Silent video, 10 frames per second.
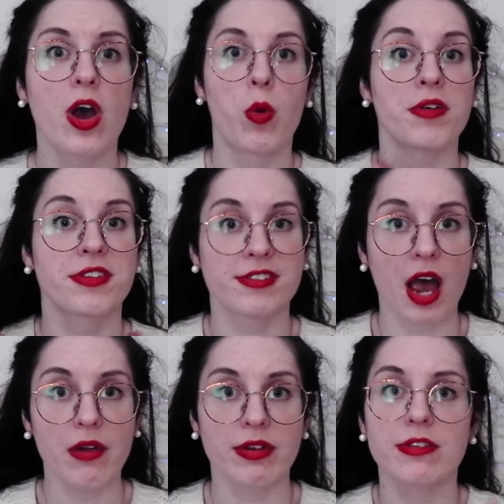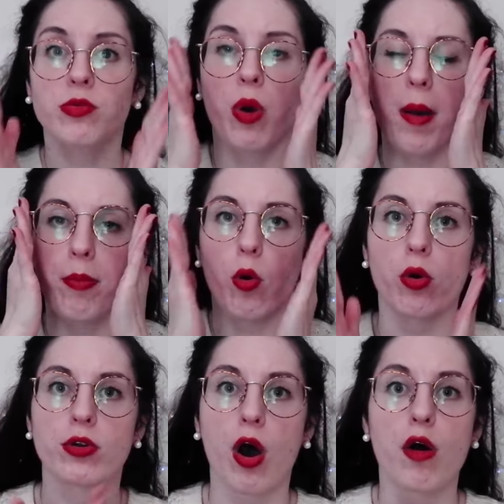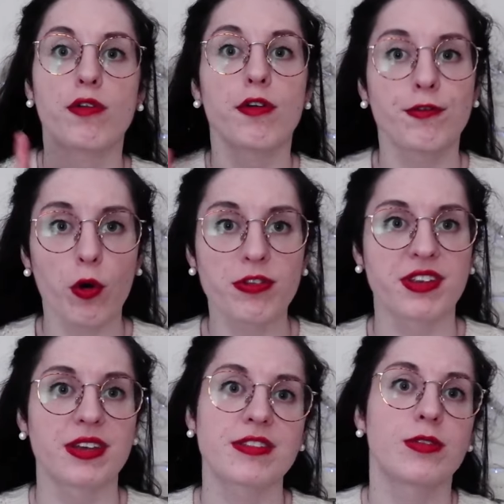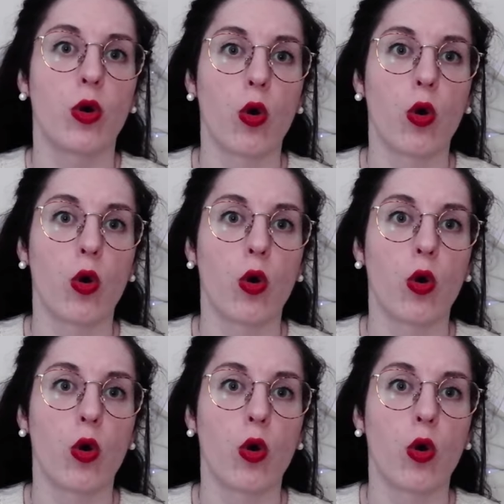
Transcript: whilst the sirens were born of Phorcys,